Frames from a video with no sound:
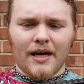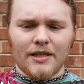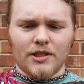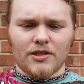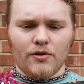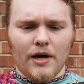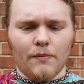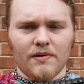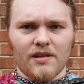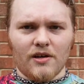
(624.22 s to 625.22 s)
just to
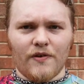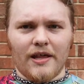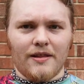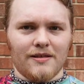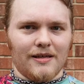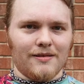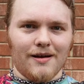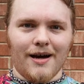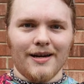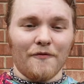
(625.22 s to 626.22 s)
help signify that this is
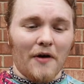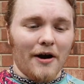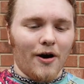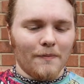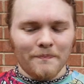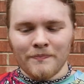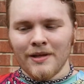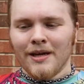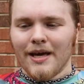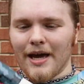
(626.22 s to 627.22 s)
not a firearm.
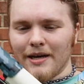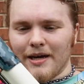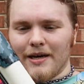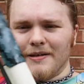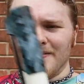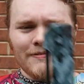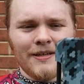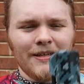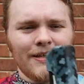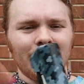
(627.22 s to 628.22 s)
And
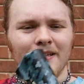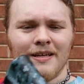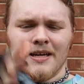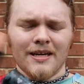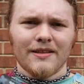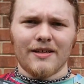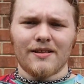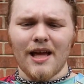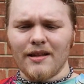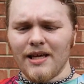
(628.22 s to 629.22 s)
the
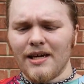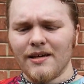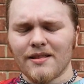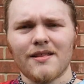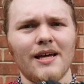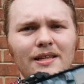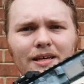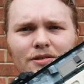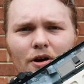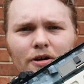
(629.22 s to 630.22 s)

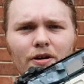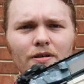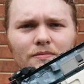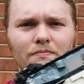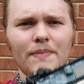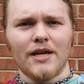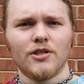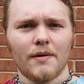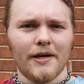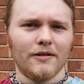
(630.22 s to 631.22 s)
slightly darker paint
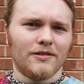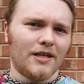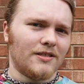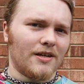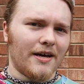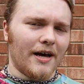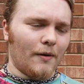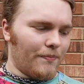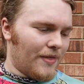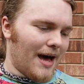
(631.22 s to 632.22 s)
job here does not
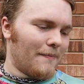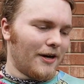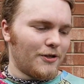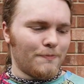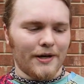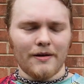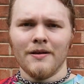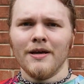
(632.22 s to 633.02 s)
help that much, but